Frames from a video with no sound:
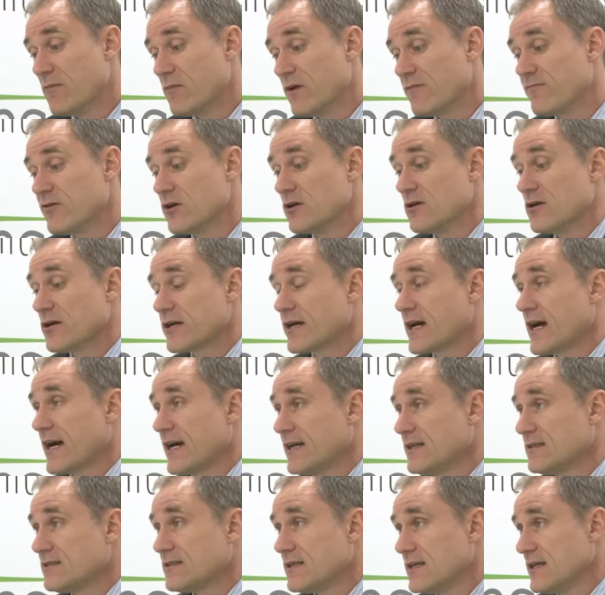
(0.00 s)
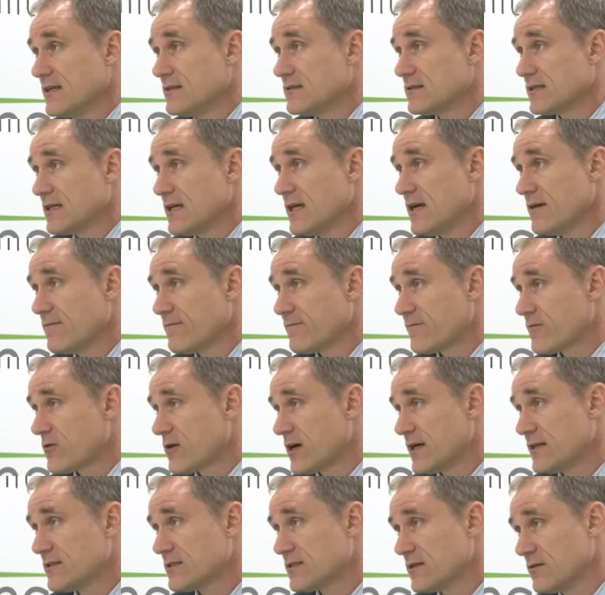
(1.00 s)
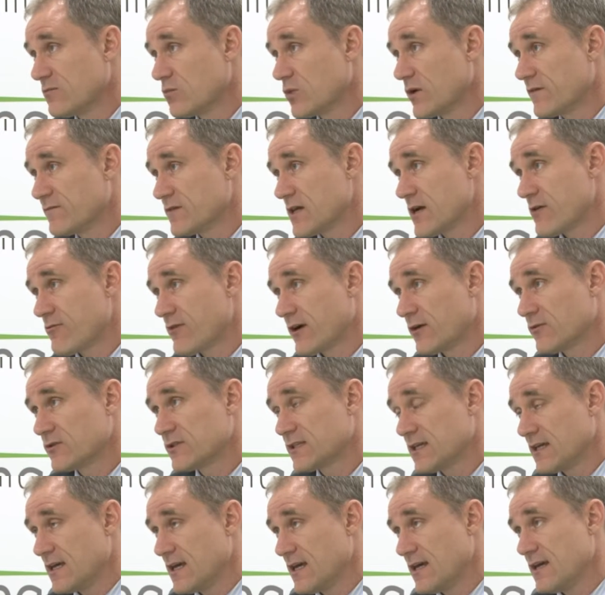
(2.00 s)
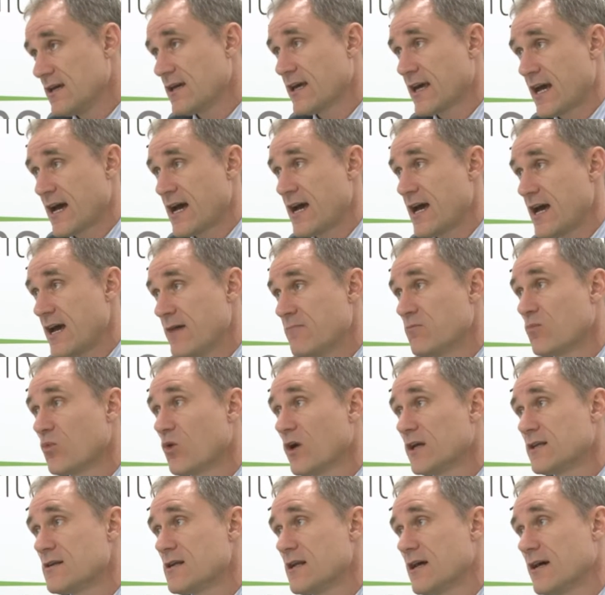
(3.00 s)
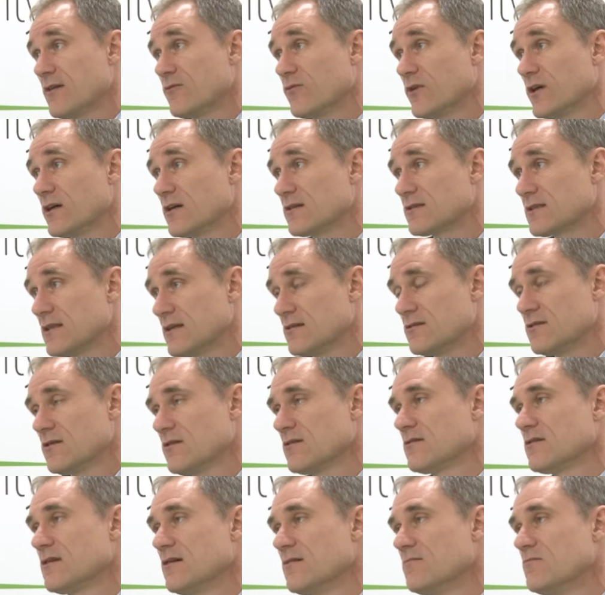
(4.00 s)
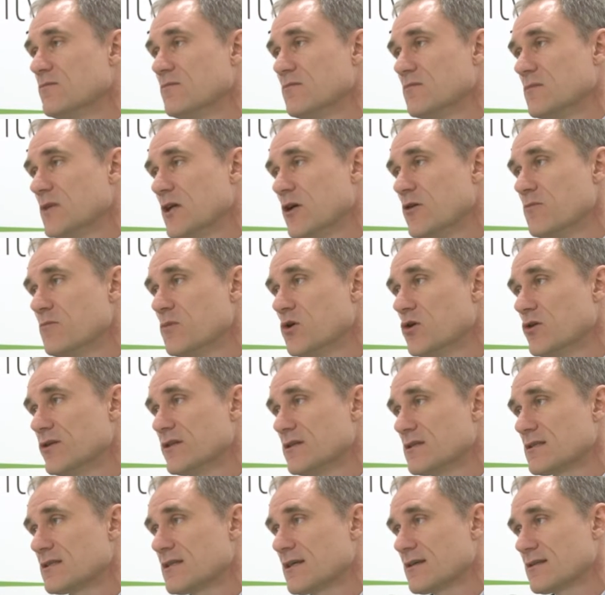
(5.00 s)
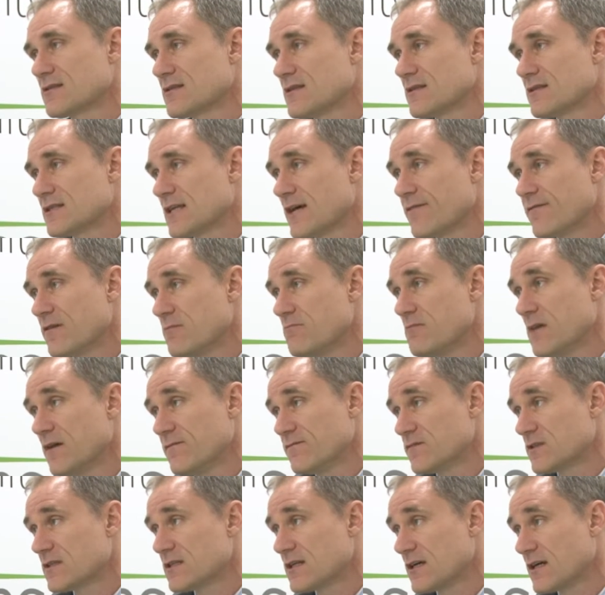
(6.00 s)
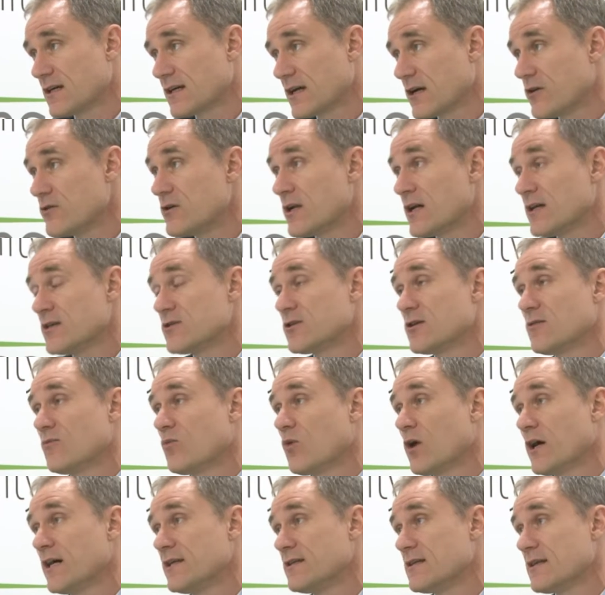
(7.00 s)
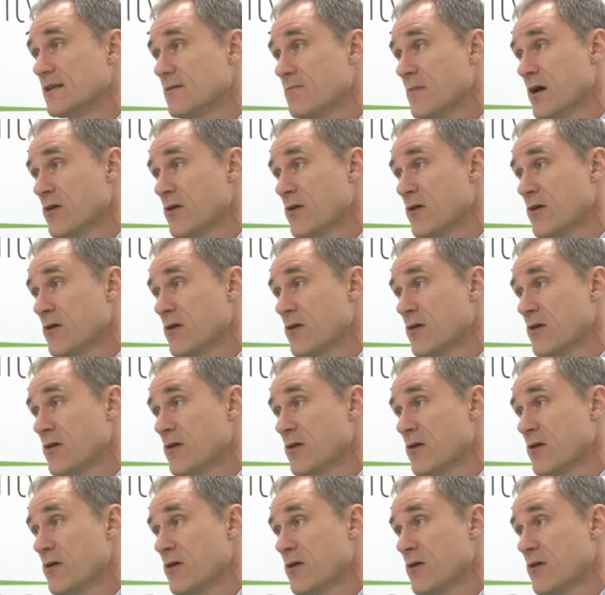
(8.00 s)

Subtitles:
If you look at AT&T and Verizon with their LTE Cat M1 networks, it took them no more than 6 to 7 months to go nationwide in